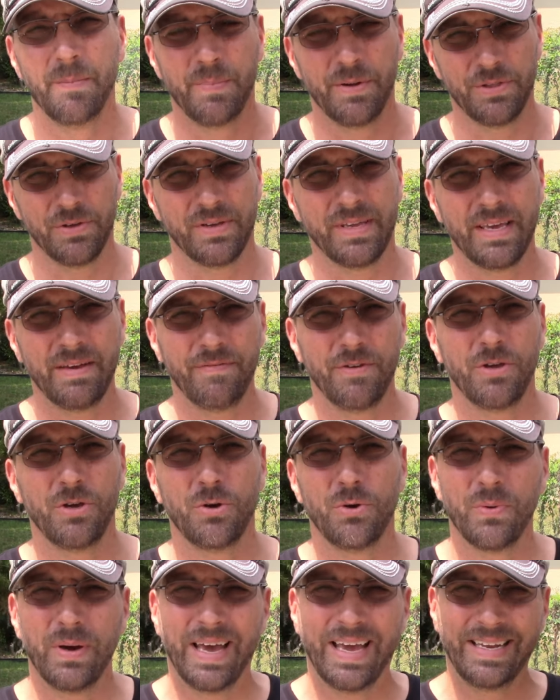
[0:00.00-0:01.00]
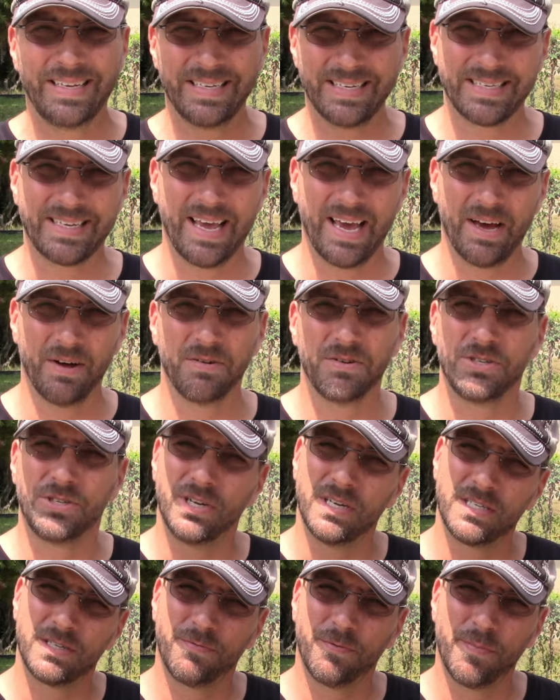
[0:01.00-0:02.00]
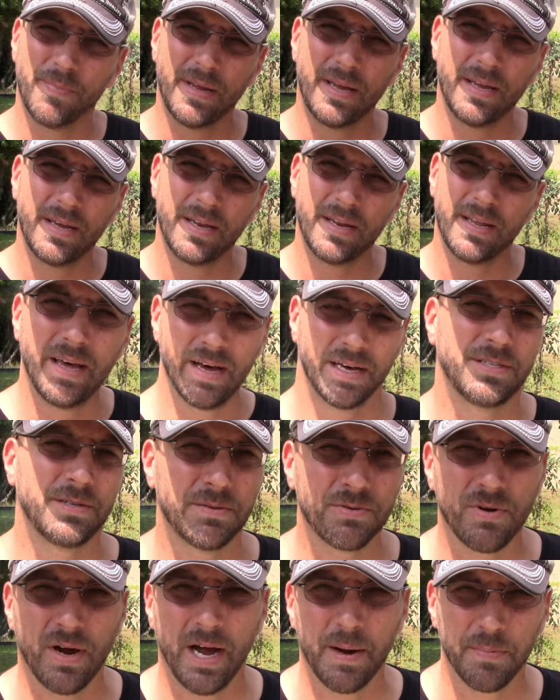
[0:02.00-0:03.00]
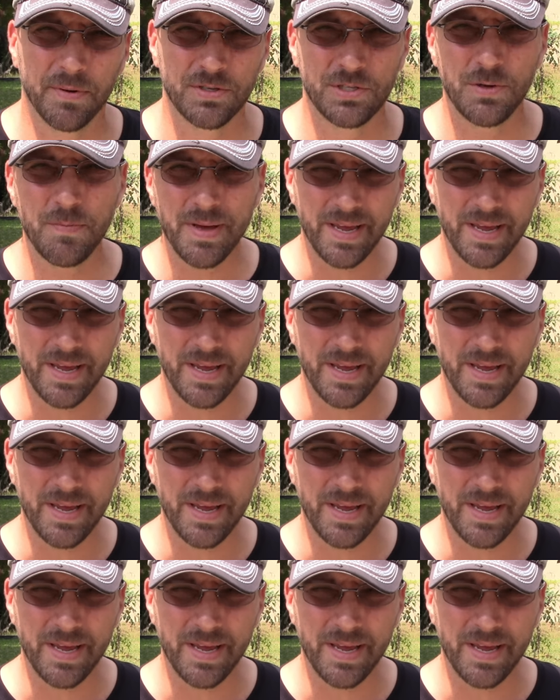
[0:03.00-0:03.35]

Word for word: but they'll give you a discount just for being a subscriber to